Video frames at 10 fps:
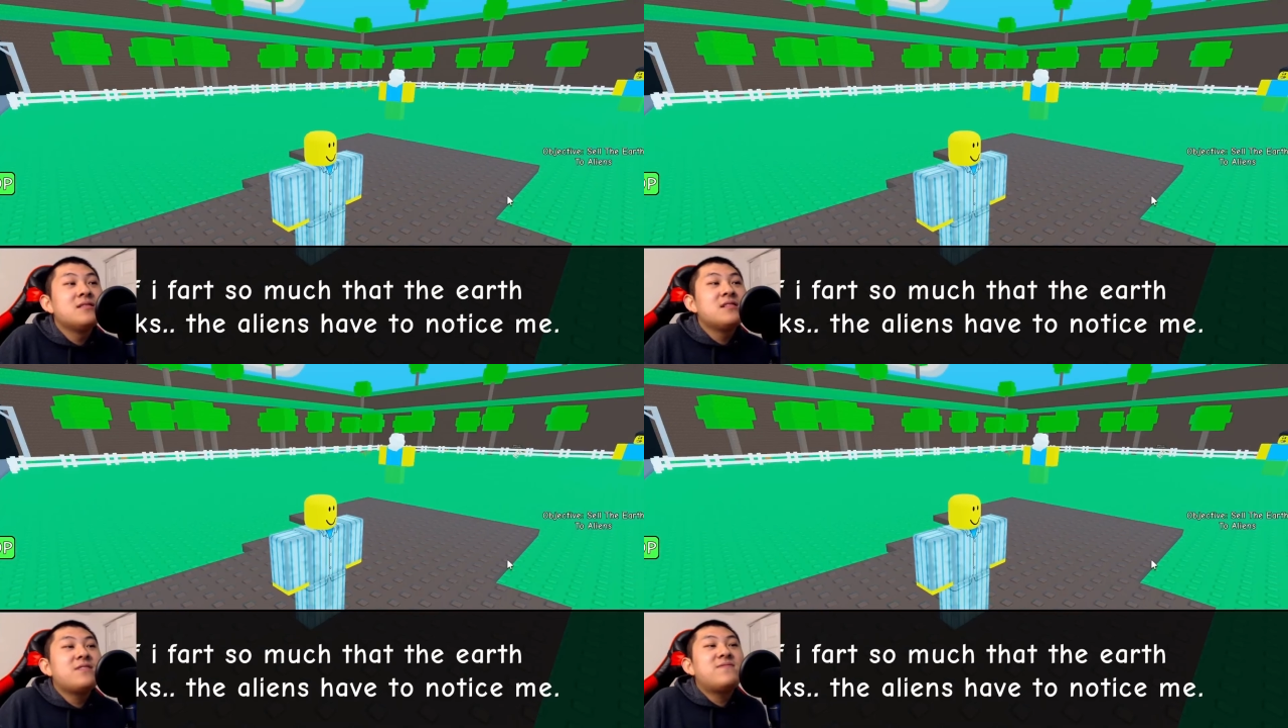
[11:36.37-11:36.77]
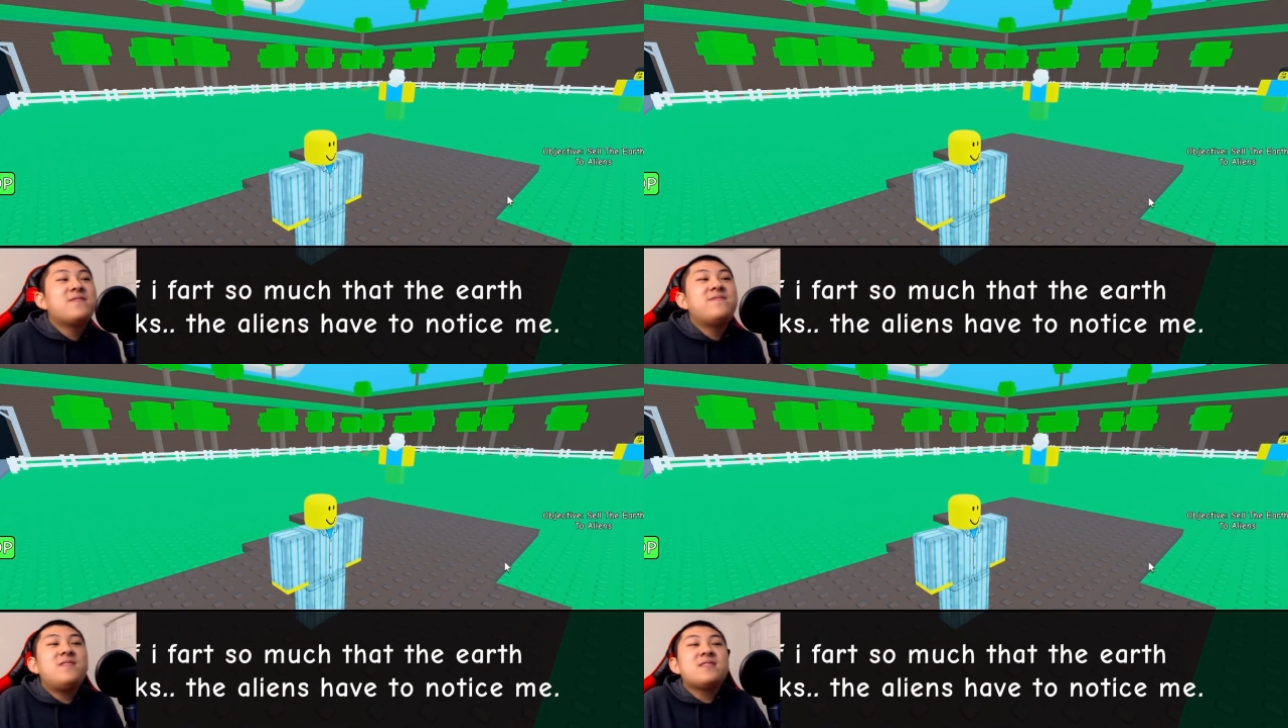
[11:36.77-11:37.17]
If I
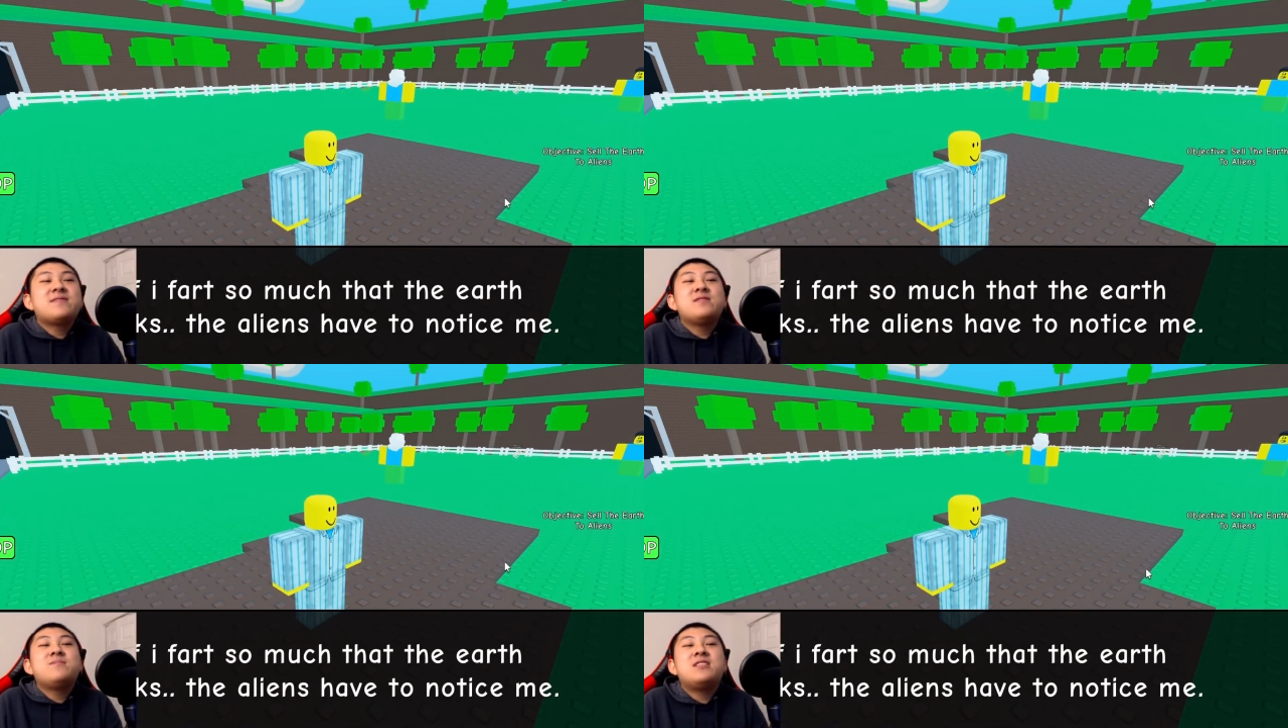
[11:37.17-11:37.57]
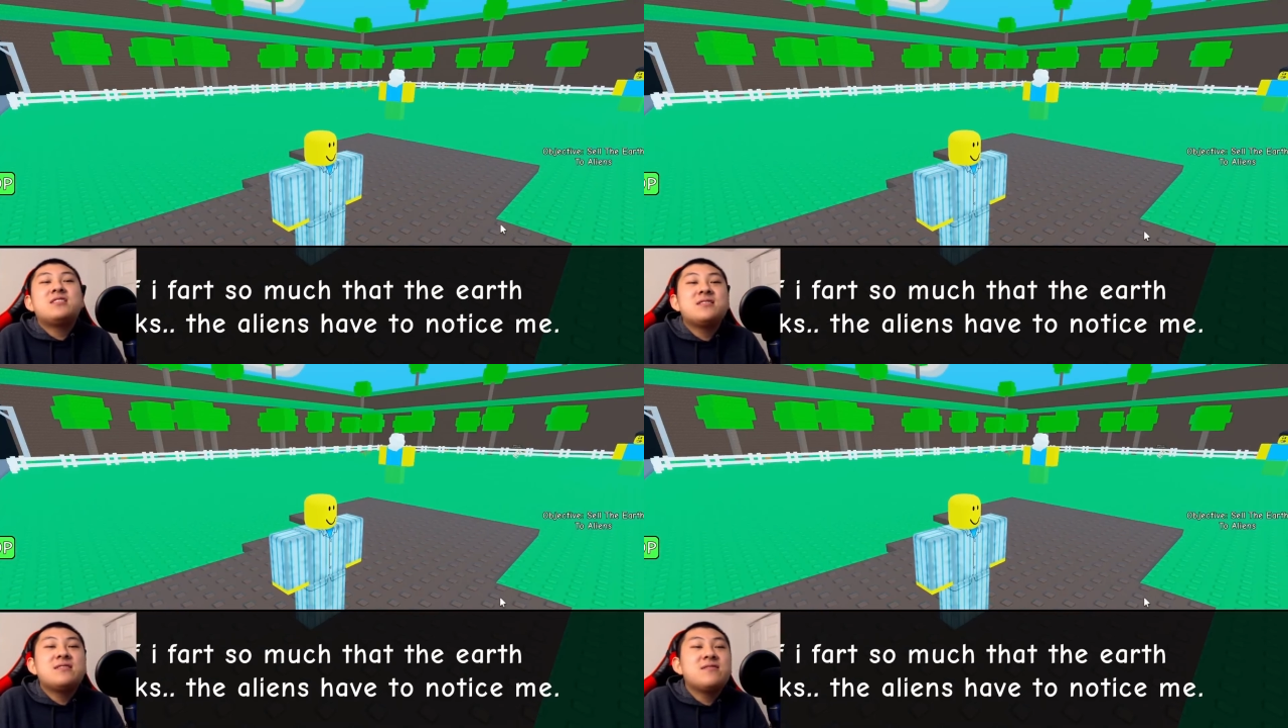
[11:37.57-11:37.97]
fart so
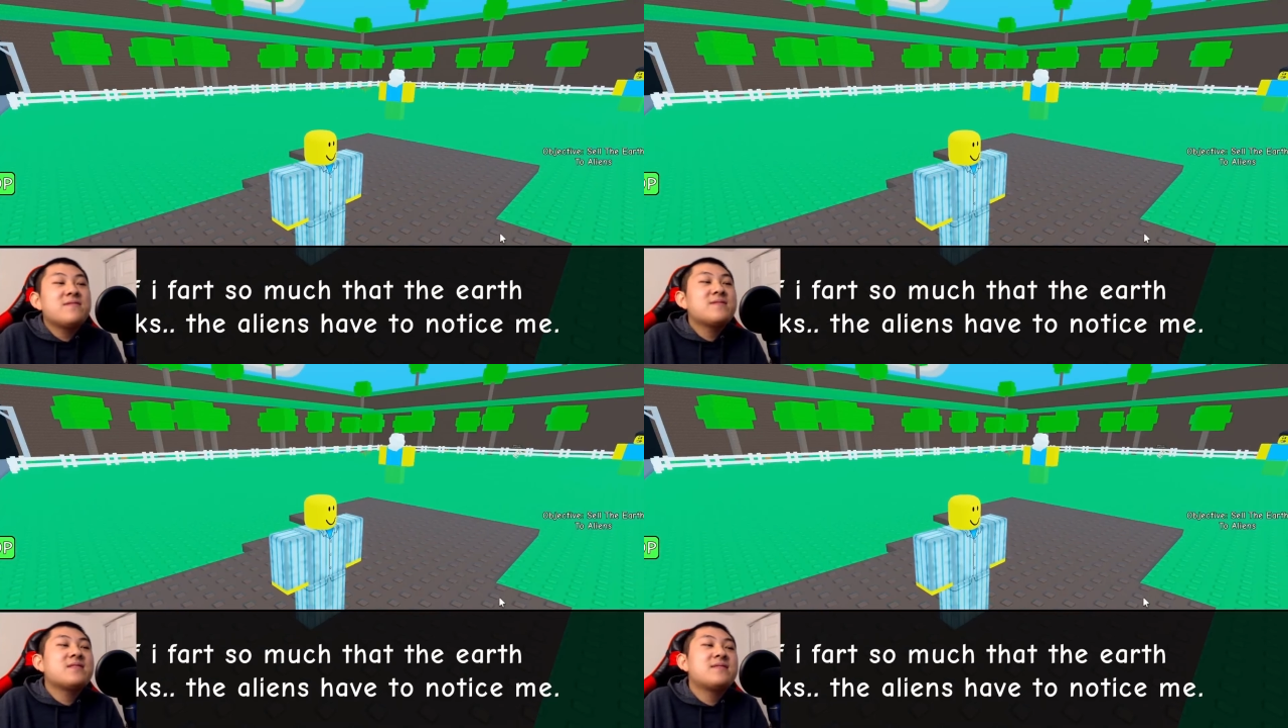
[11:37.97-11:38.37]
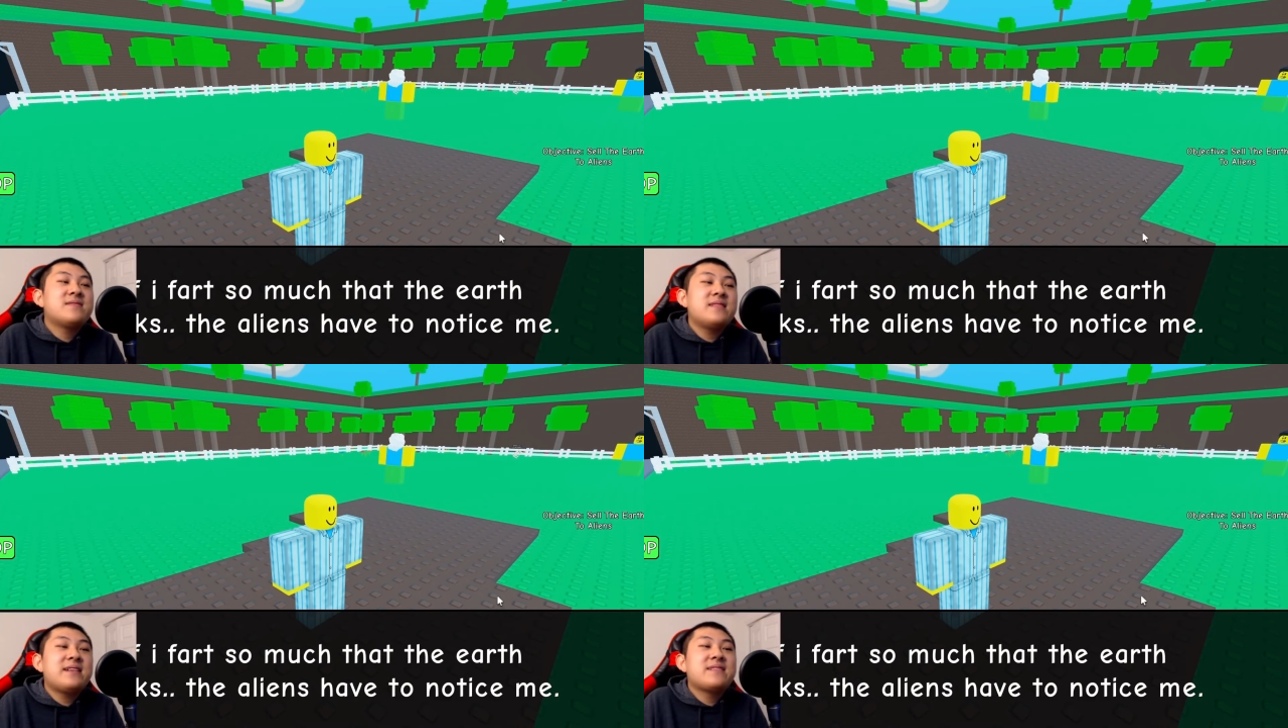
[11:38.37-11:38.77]
much, the earth
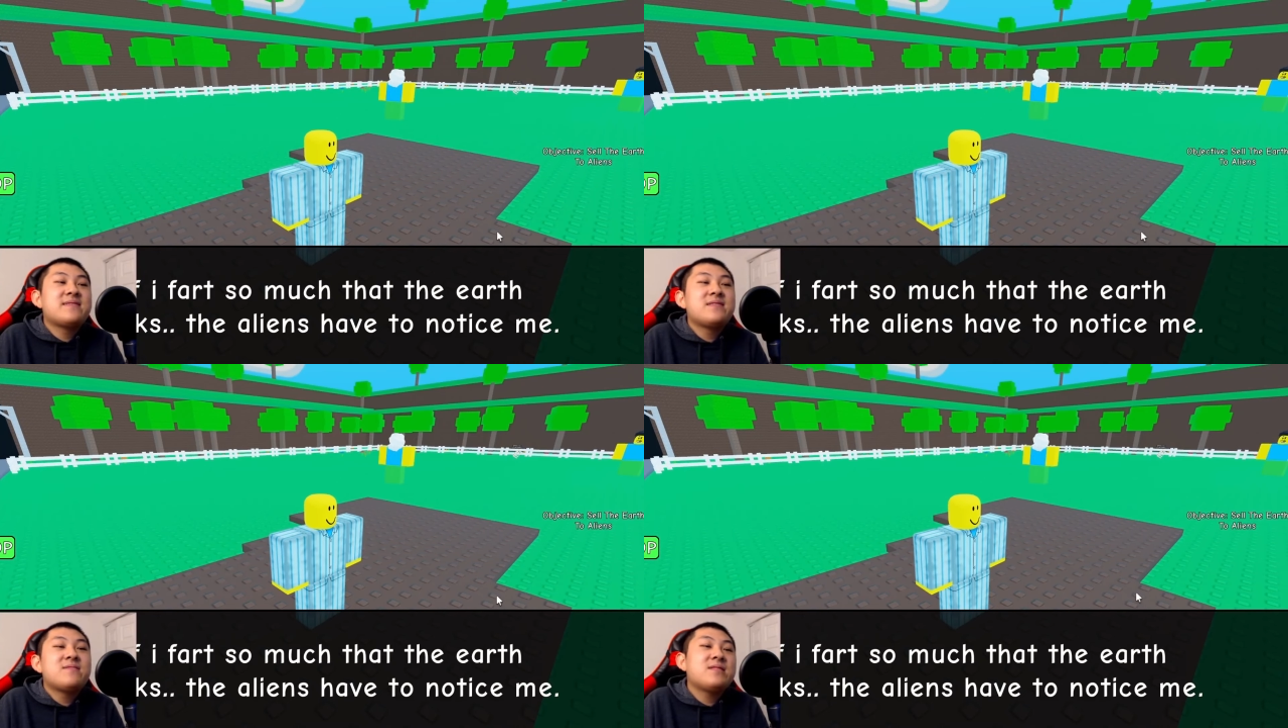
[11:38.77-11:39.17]
stinks.